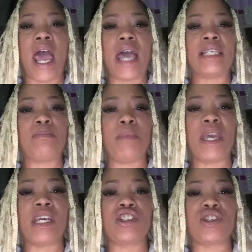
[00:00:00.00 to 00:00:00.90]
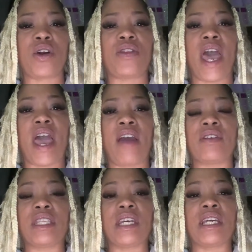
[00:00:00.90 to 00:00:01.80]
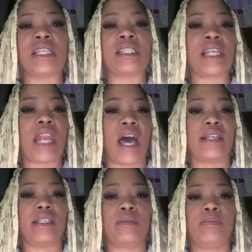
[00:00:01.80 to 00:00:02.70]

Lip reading: is making sure that everything is aligned,